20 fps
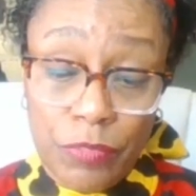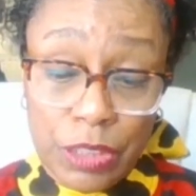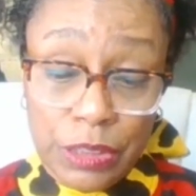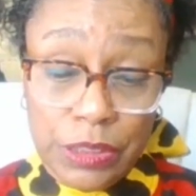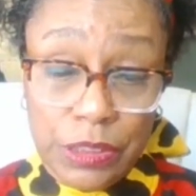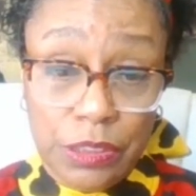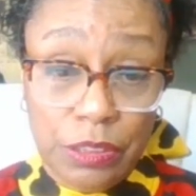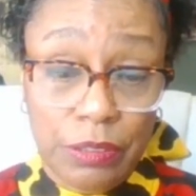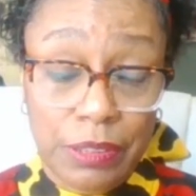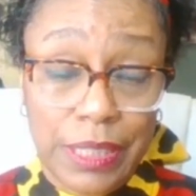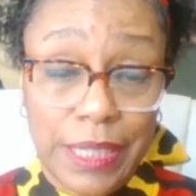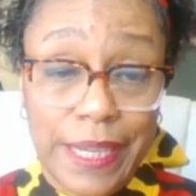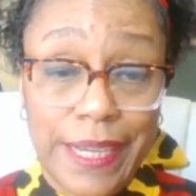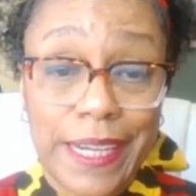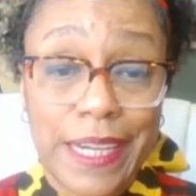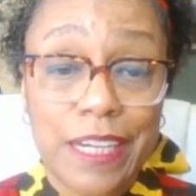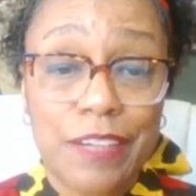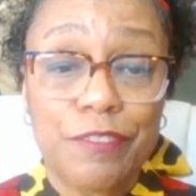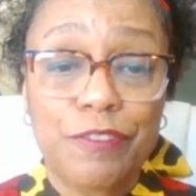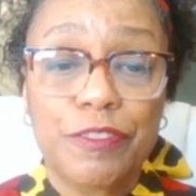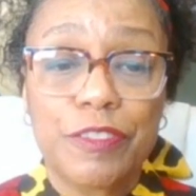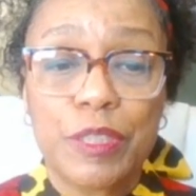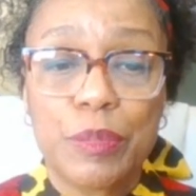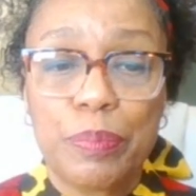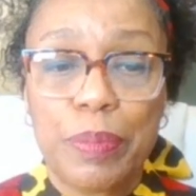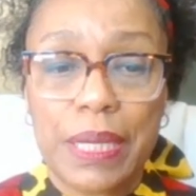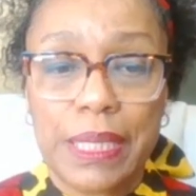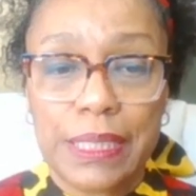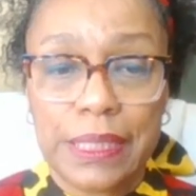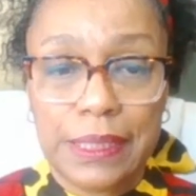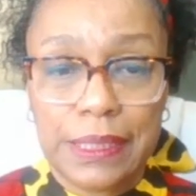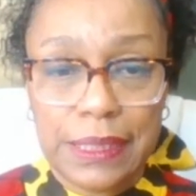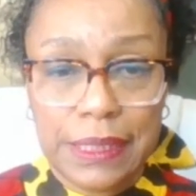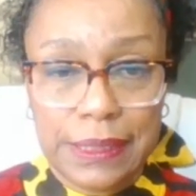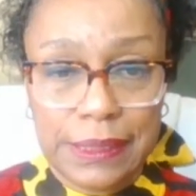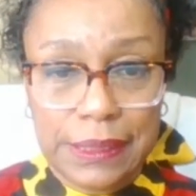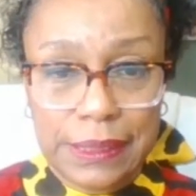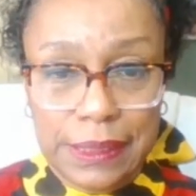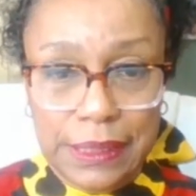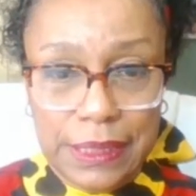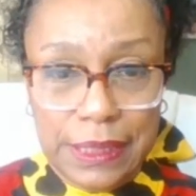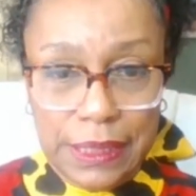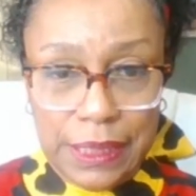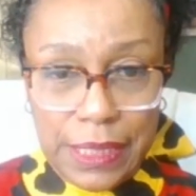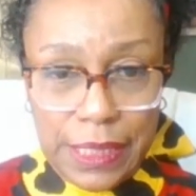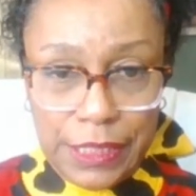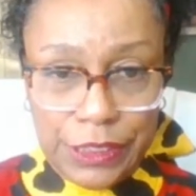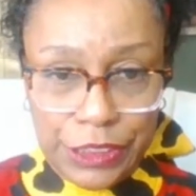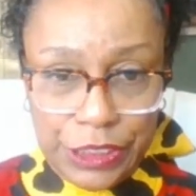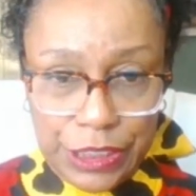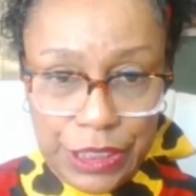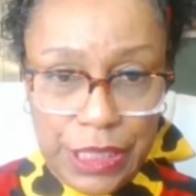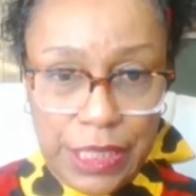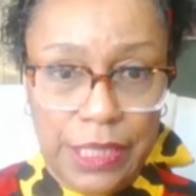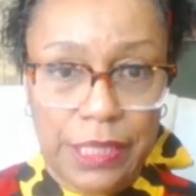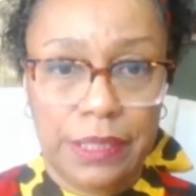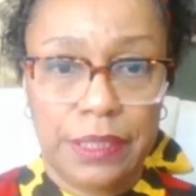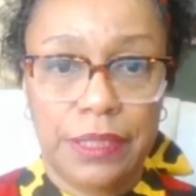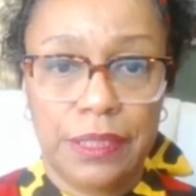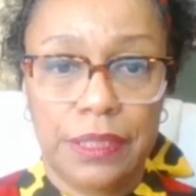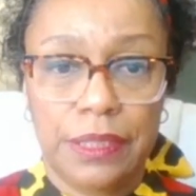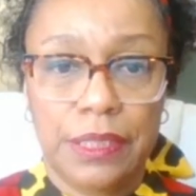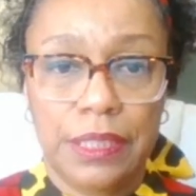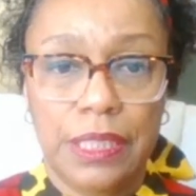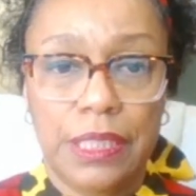So everybody needs to get educated.